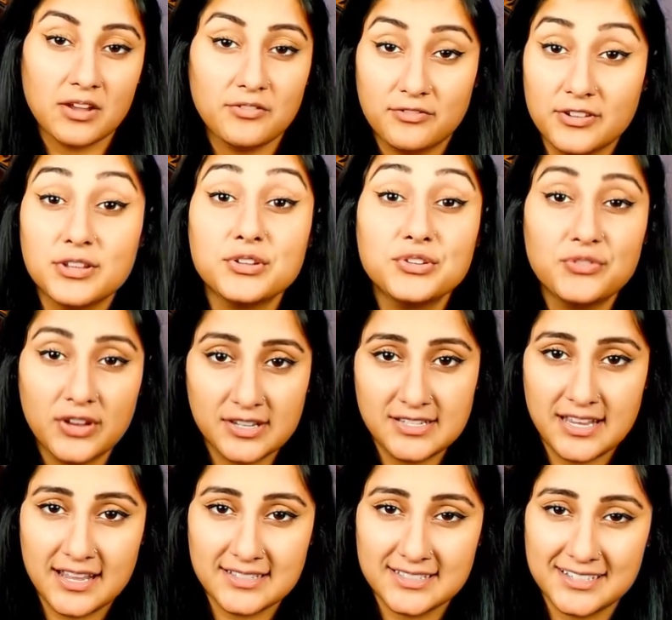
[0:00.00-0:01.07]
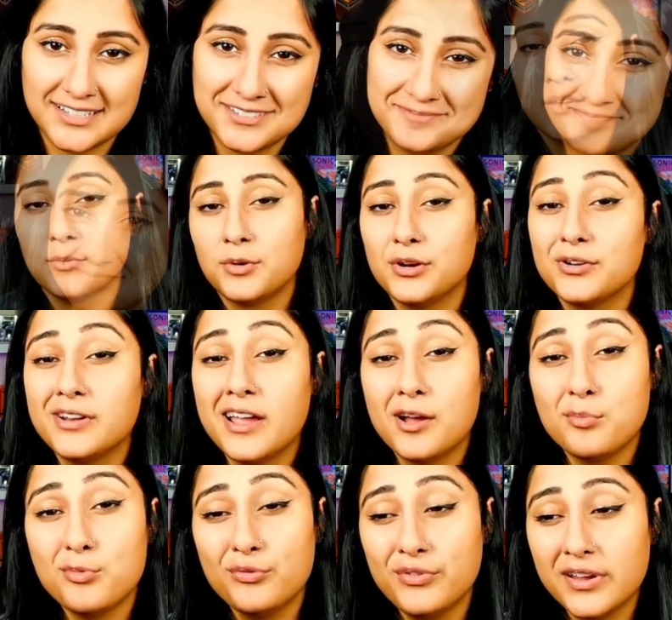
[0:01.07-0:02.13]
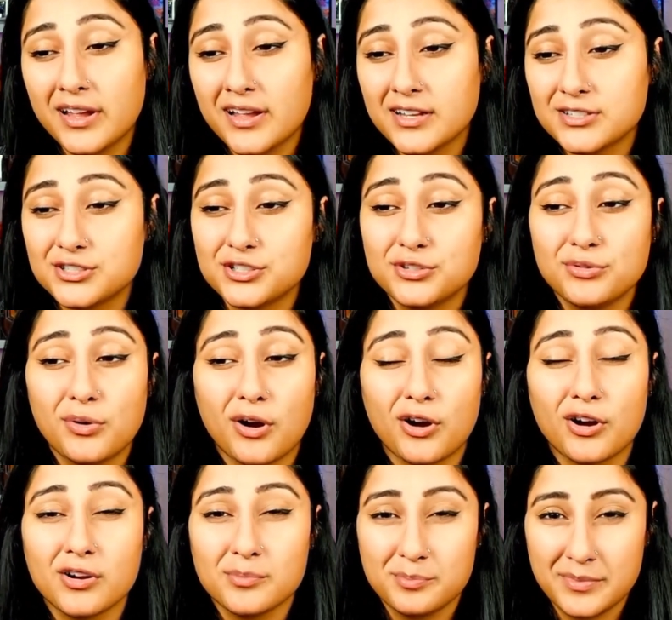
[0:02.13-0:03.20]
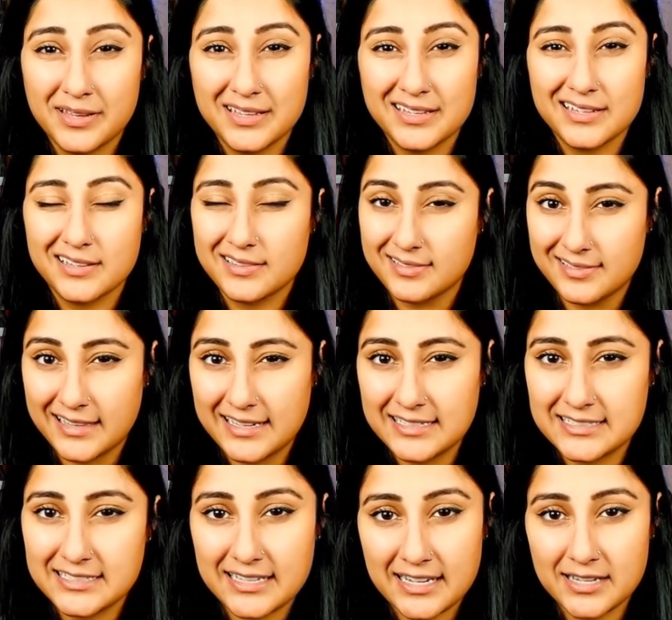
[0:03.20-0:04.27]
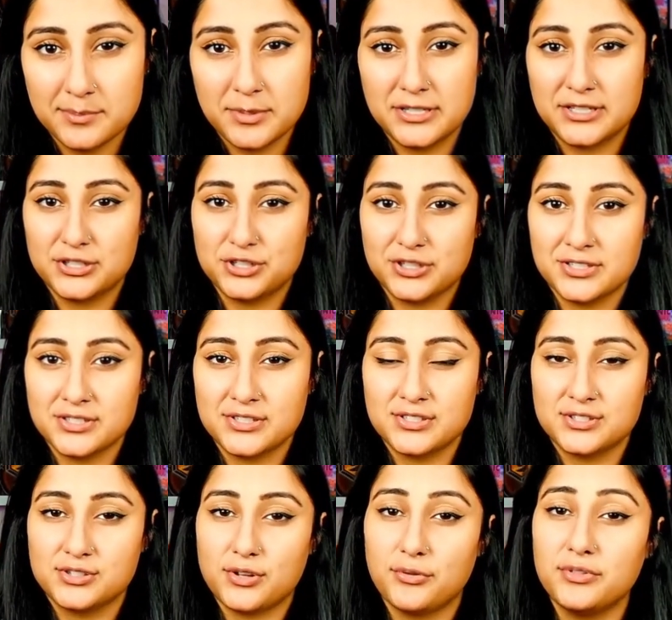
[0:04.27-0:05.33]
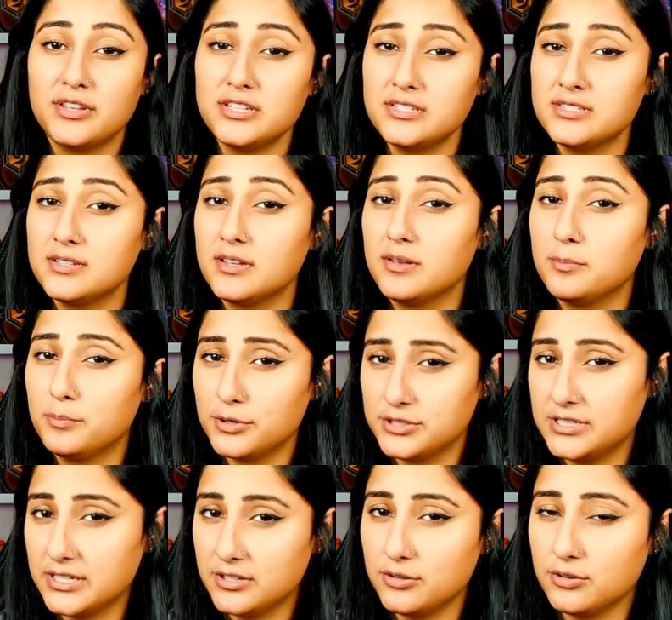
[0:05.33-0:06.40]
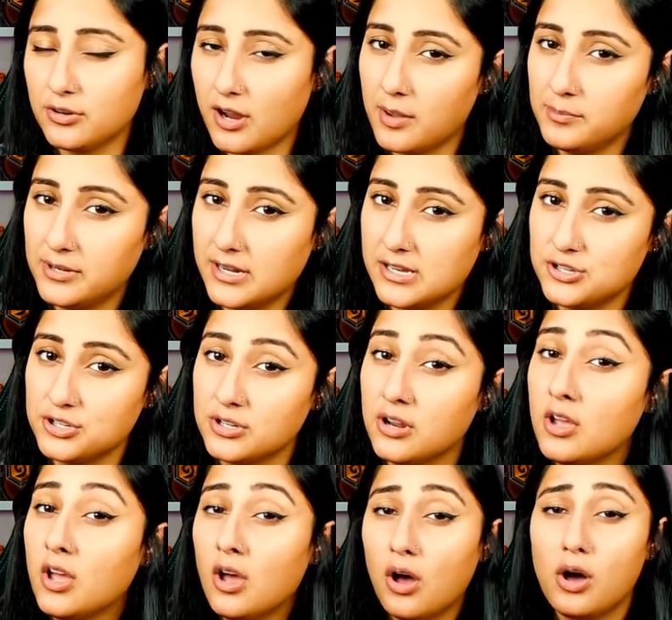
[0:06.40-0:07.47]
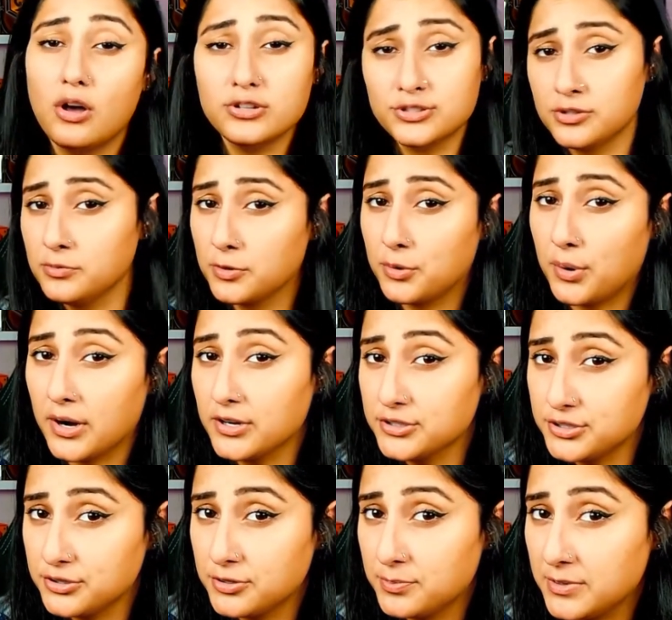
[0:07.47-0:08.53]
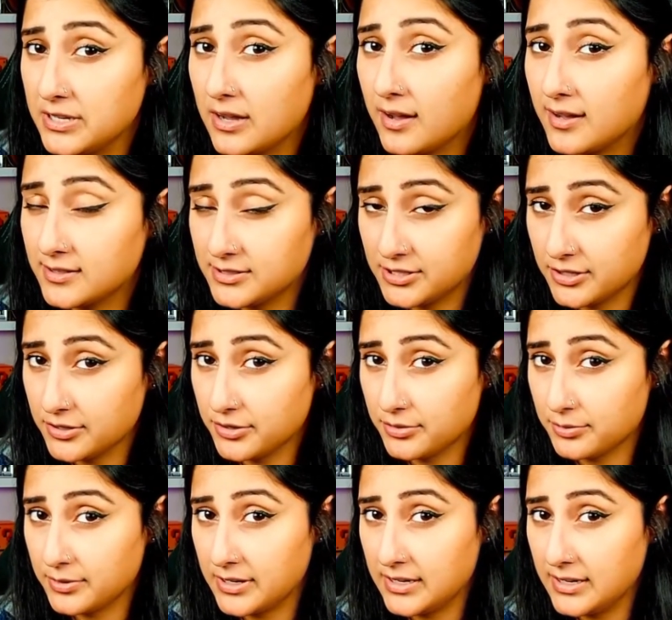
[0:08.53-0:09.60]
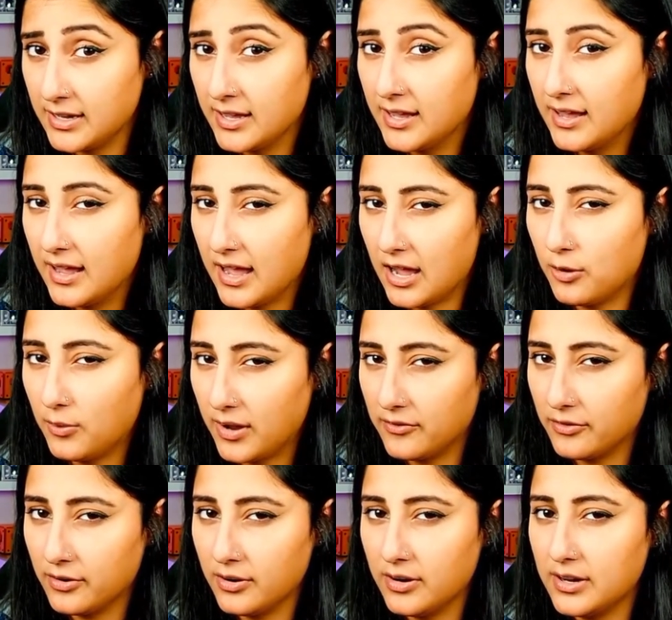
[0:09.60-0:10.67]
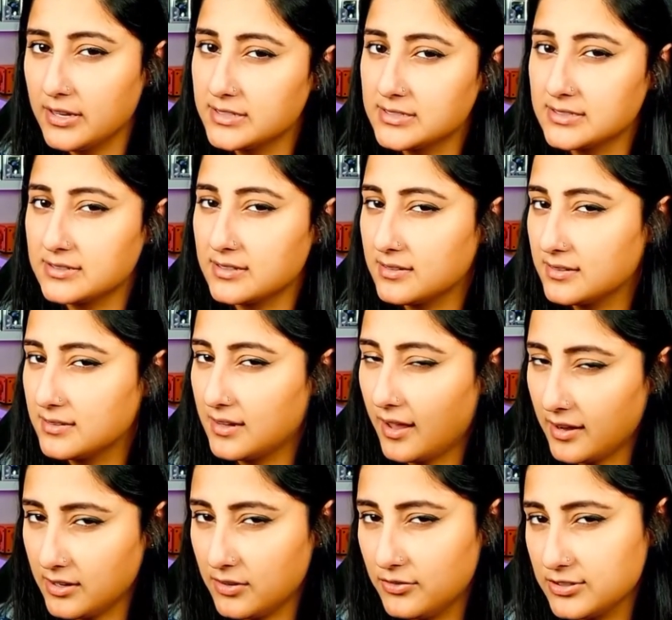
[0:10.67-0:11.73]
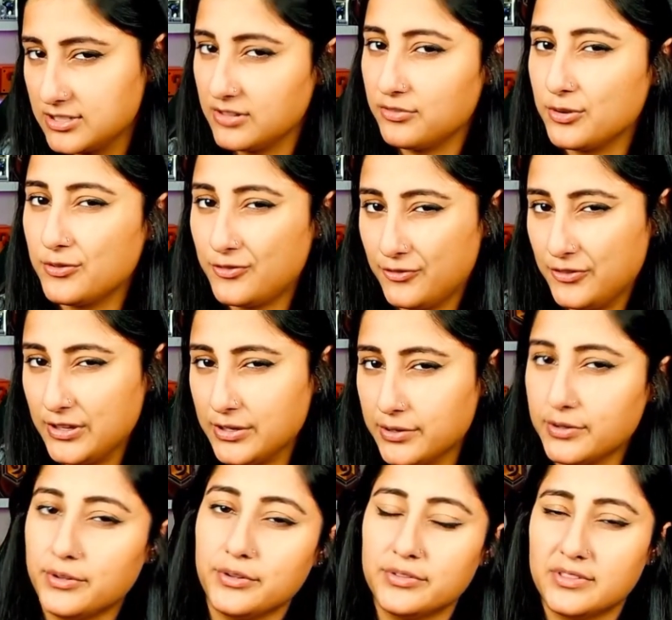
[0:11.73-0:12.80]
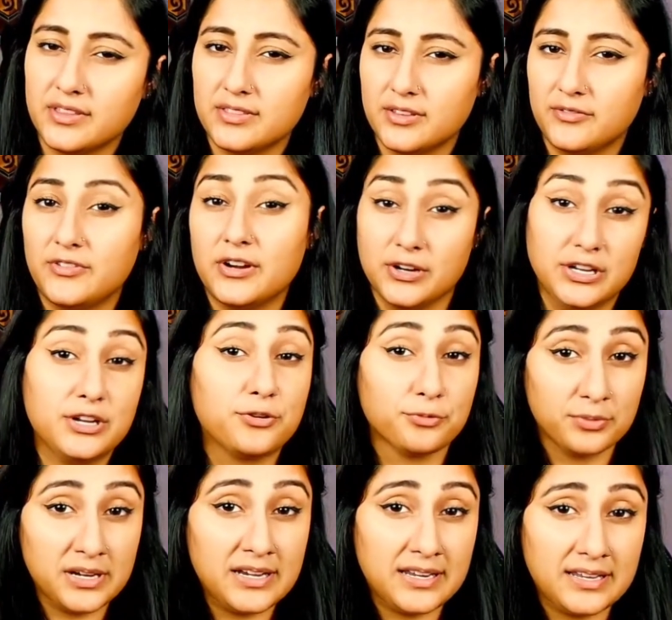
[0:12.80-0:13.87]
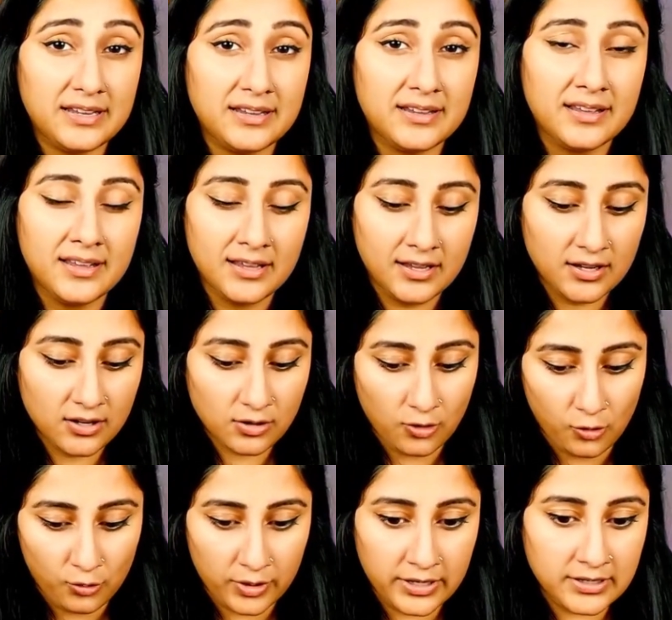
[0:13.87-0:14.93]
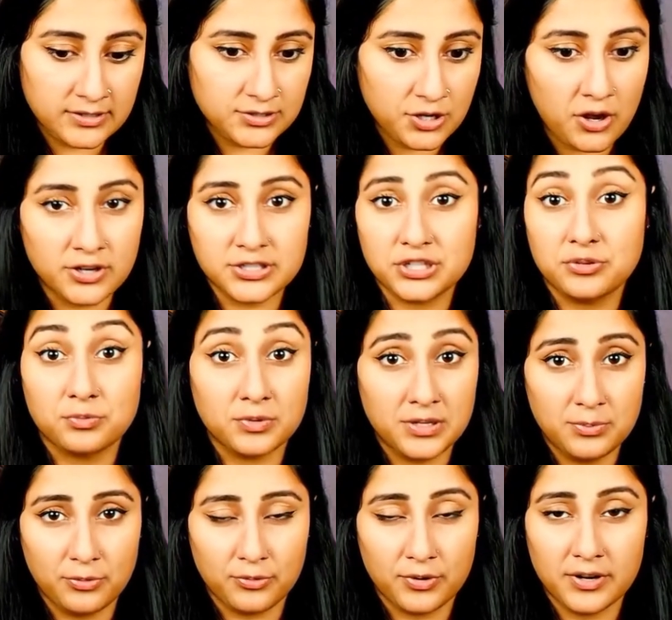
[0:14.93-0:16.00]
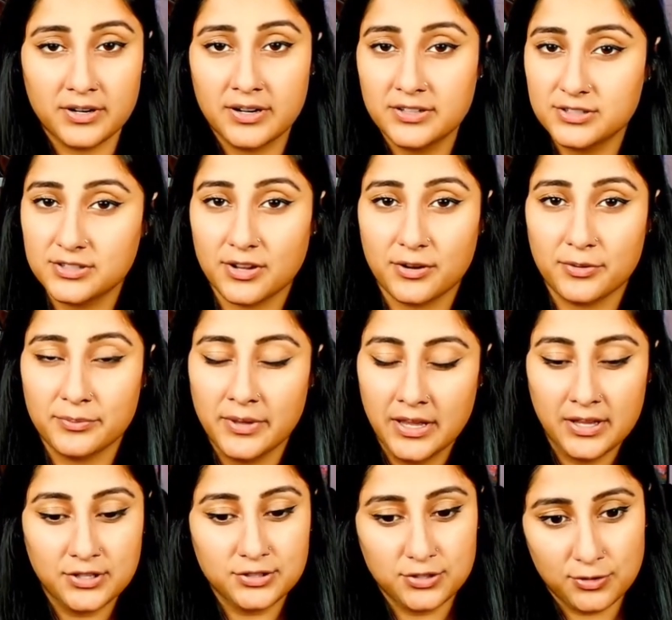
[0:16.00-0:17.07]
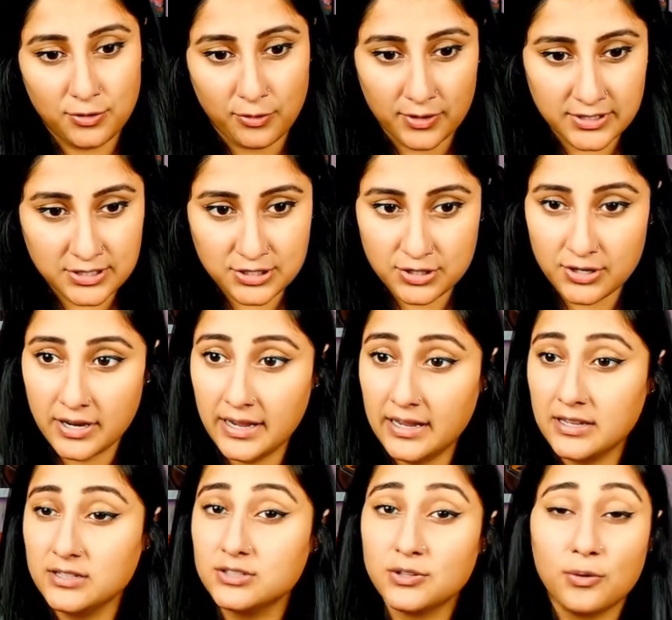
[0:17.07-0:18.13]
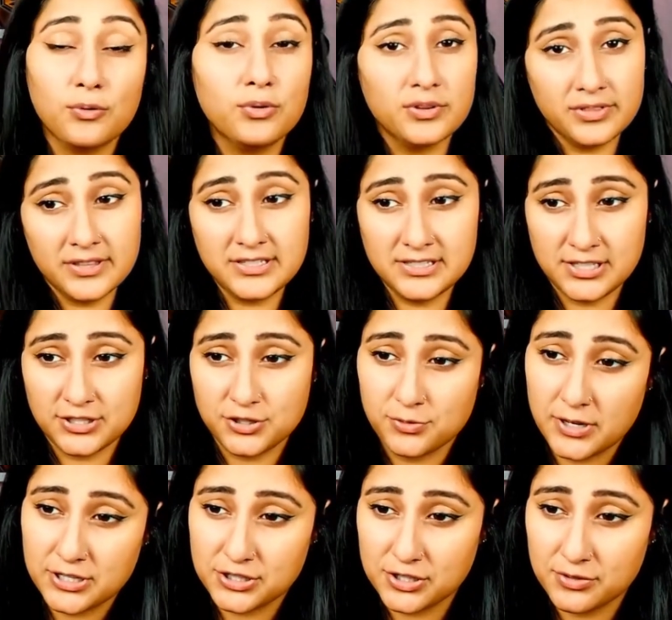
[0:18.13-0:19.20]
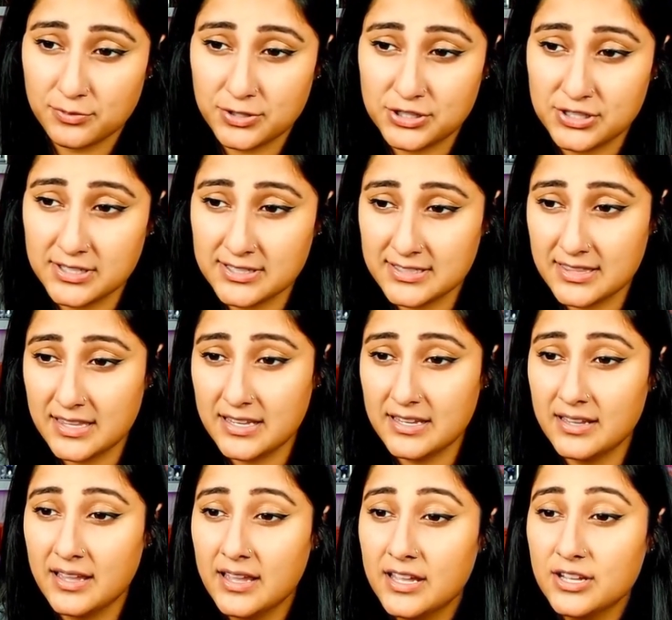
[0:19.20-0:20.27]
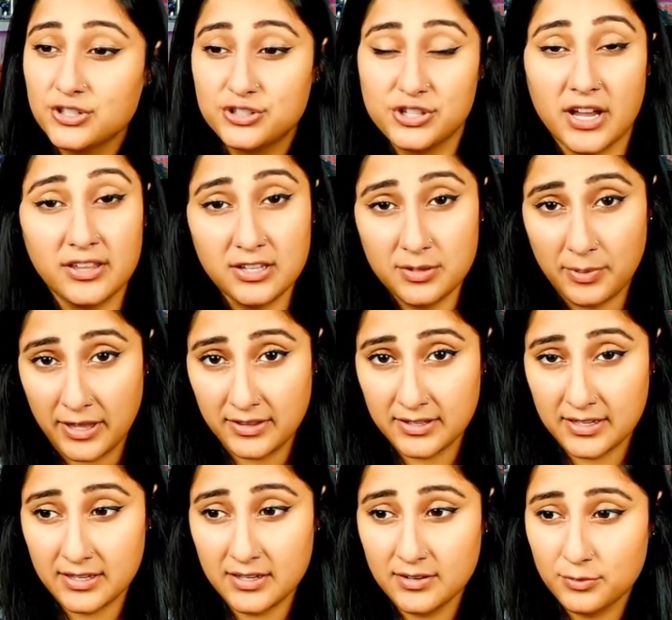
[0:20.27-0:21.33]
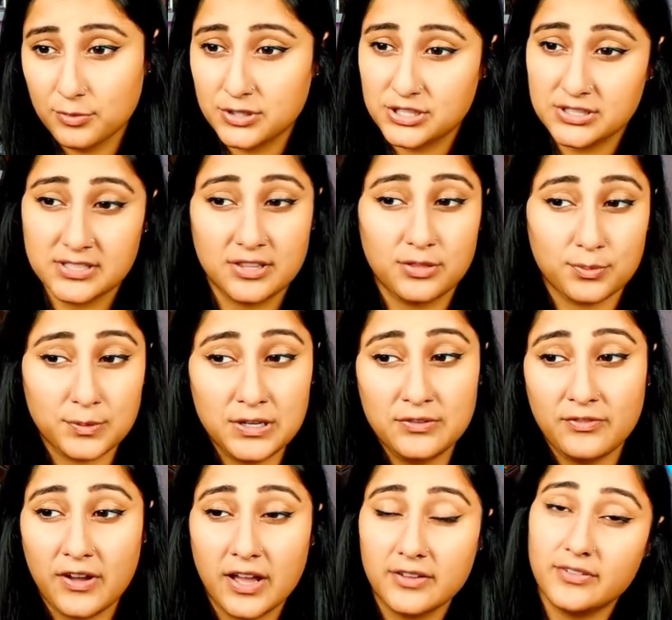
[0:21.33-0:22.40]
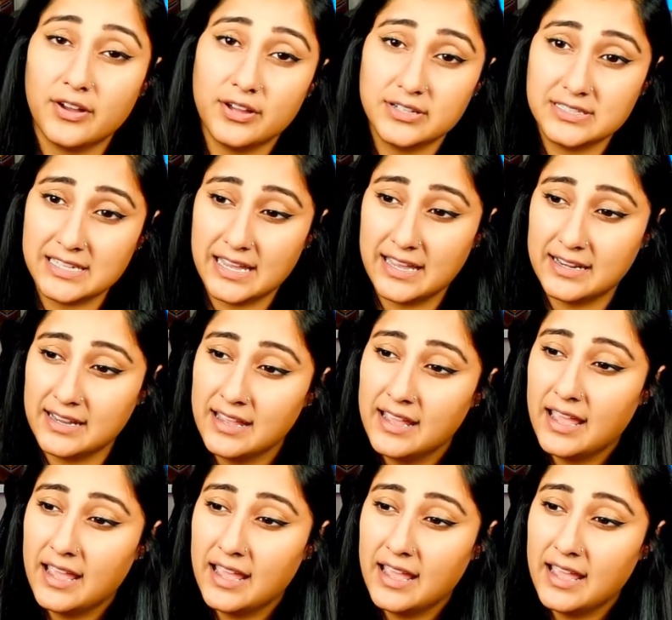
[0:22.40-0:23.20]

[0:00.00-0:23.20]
Feels fantastic. We are now moving on to our mid-late game additions. So this particular combination also requires you to be on tier 3. However, it's kind of a different feel than the very greedy coin taunted Reborn. So 2 coins to your hand, or this situation, which is the Jelly Belly, which is a 3/5 undead.